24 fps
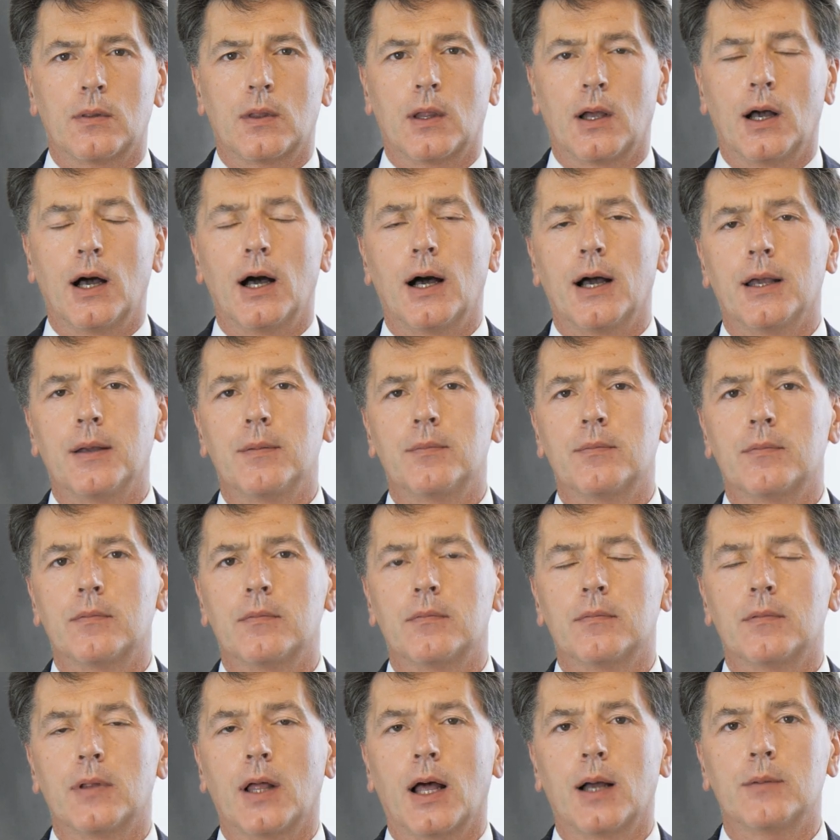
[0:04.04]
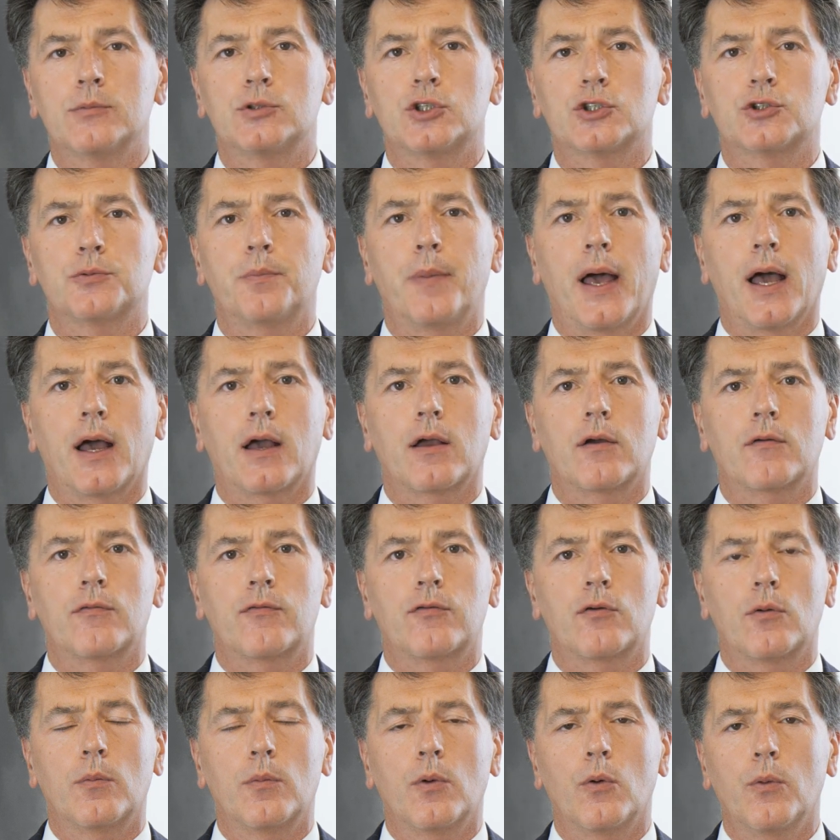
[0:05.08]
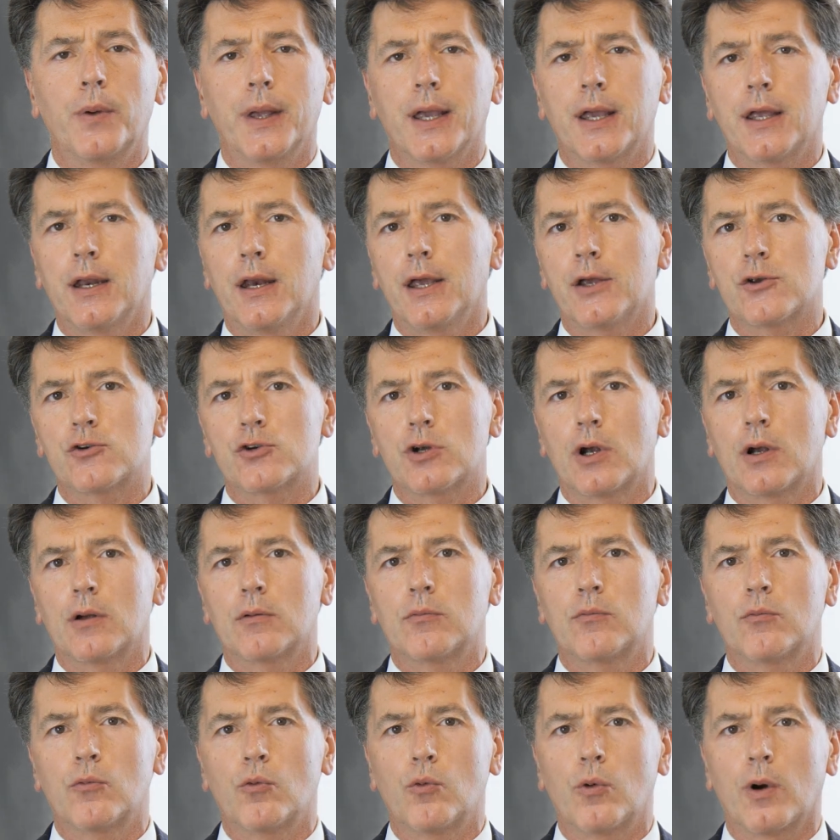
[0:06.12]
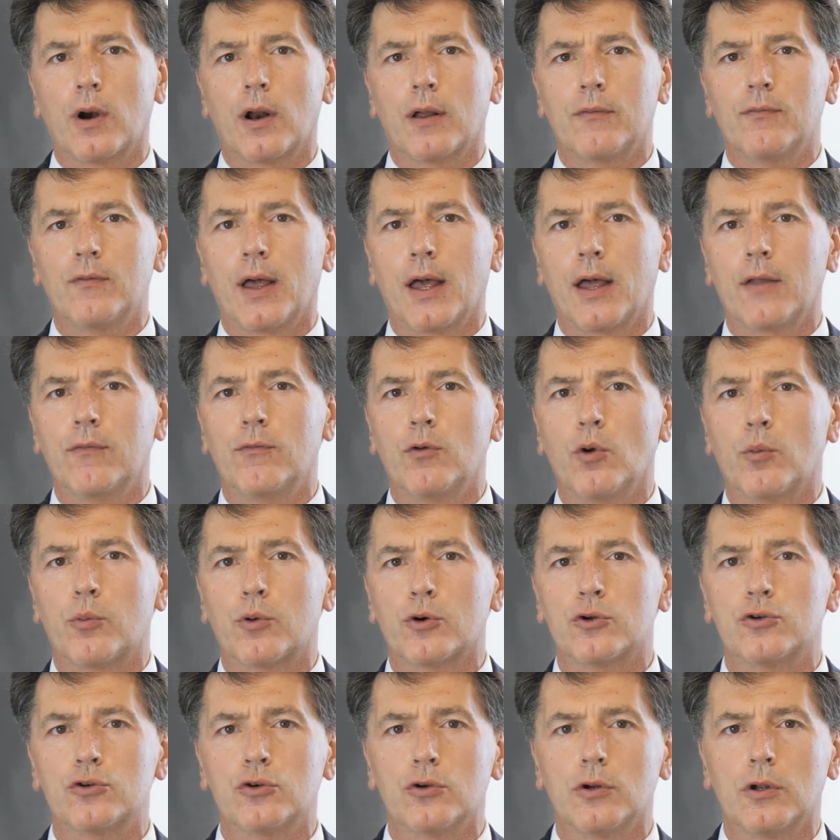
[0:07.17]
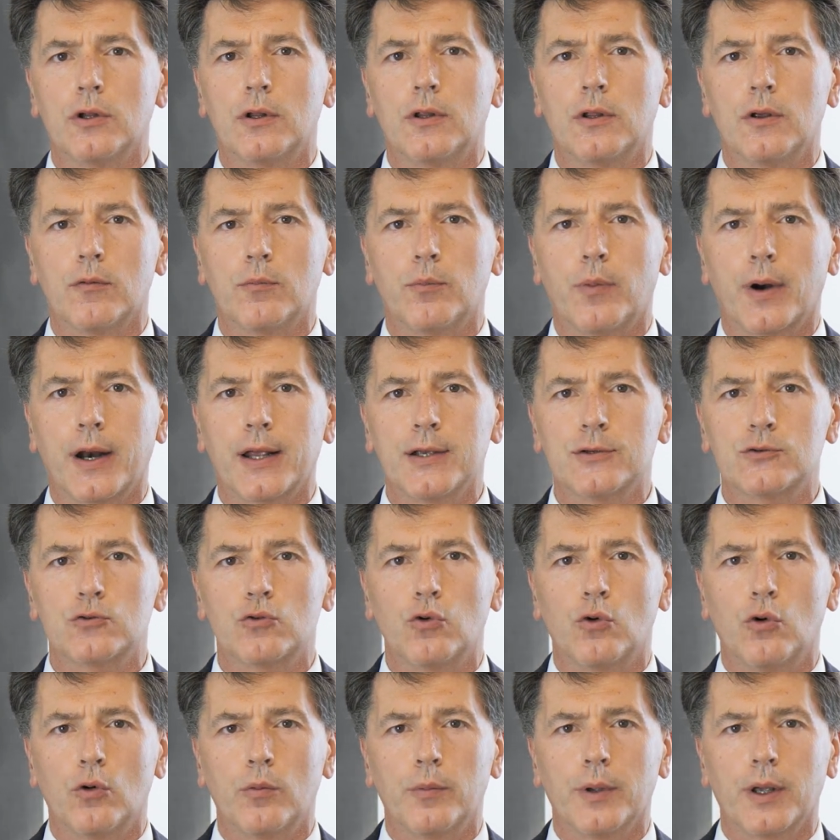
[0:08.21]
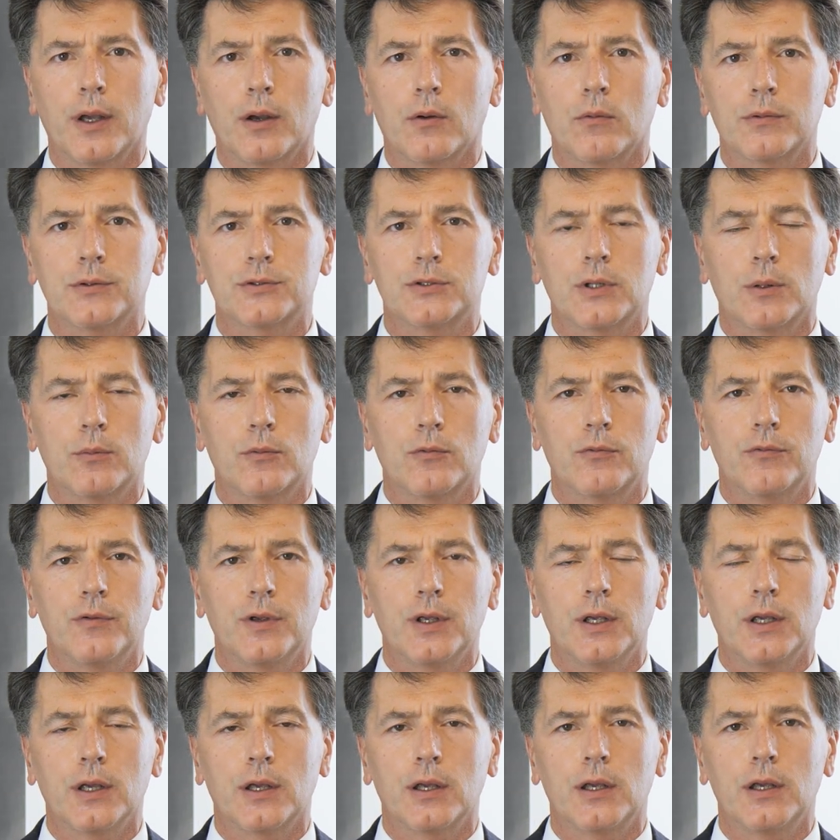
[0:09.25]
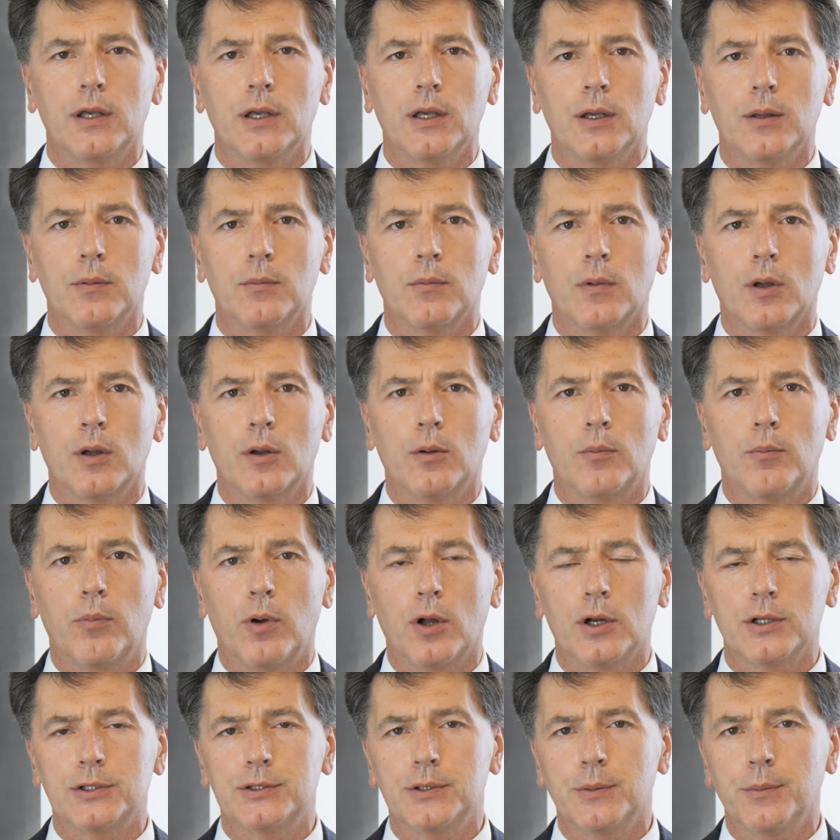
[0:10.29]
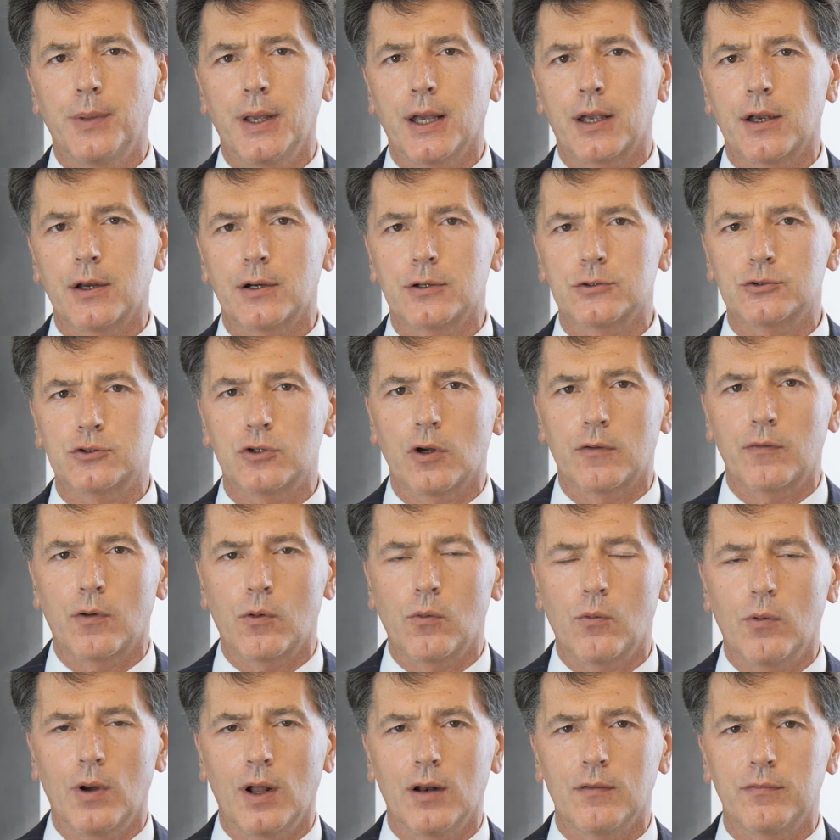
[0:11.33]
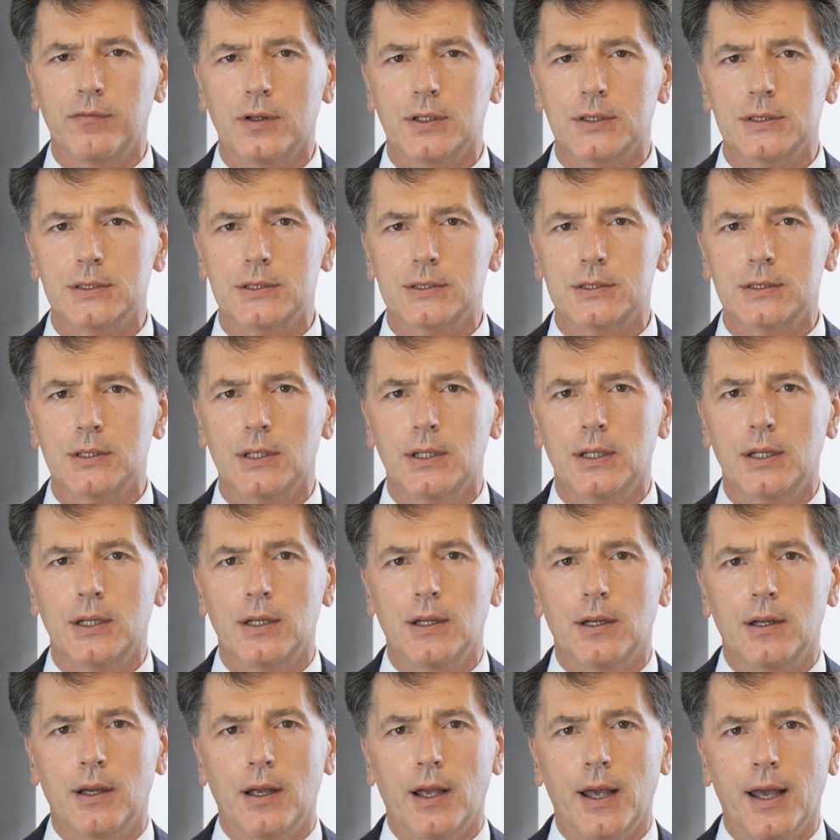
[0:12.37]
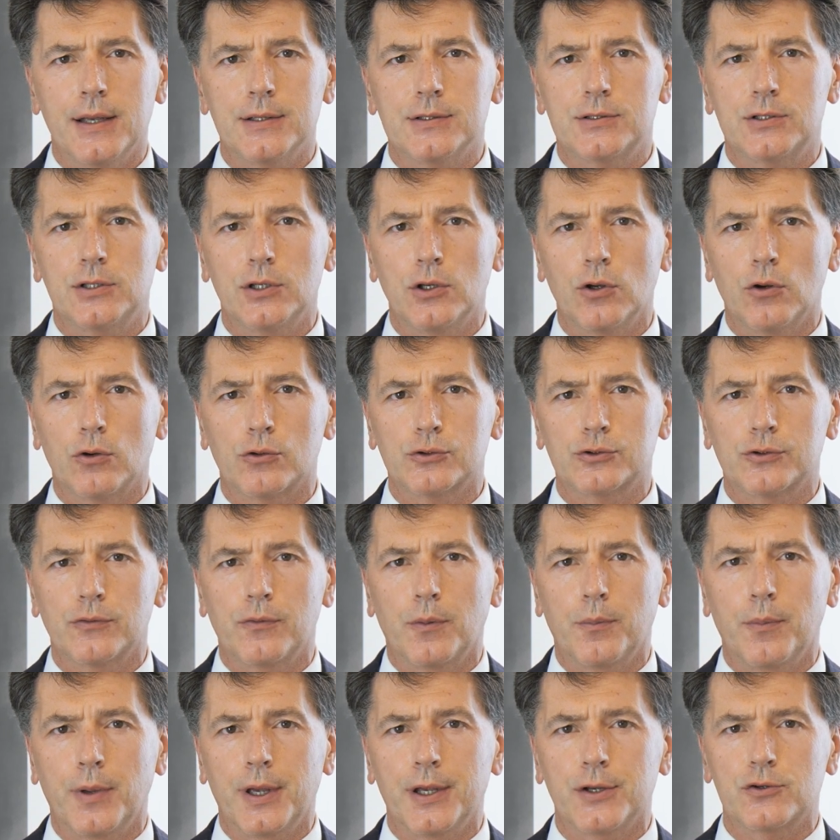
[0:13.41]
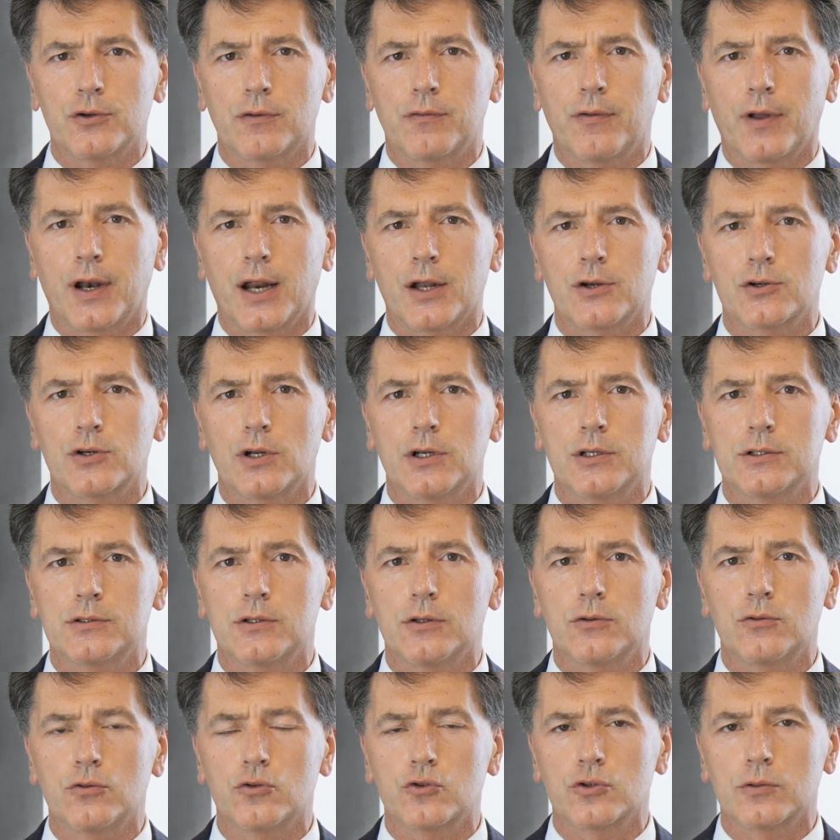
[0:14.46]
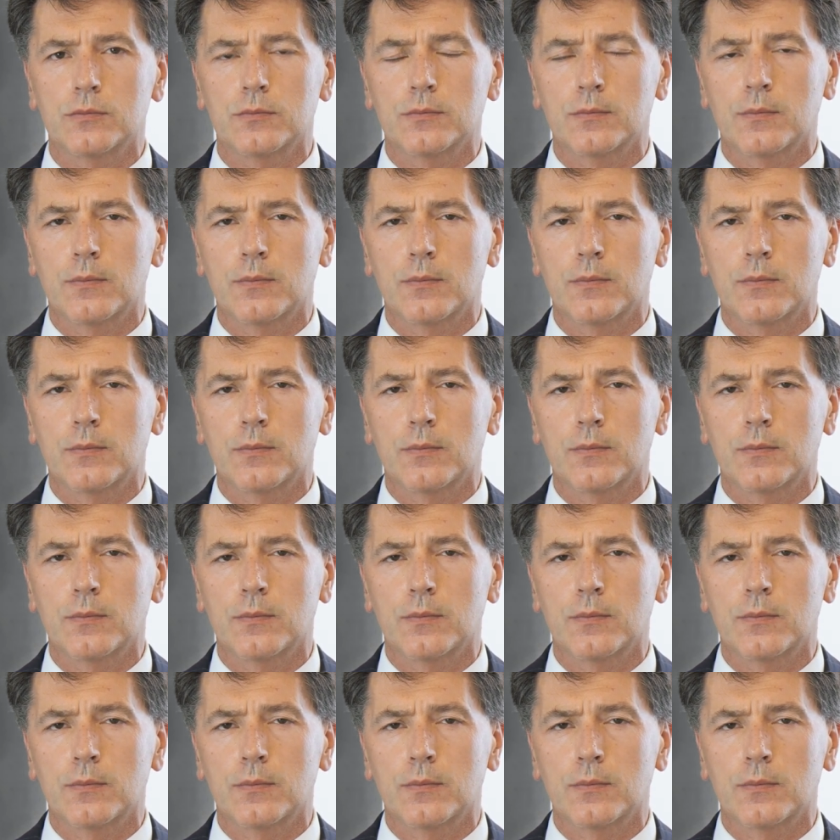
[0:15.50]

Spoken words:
Hi, I'm just back from a week in Asia where I had the opportunity of brainstorming with some of the key policymakers, sovereign wealth funds, and CEOs of a major financial institution.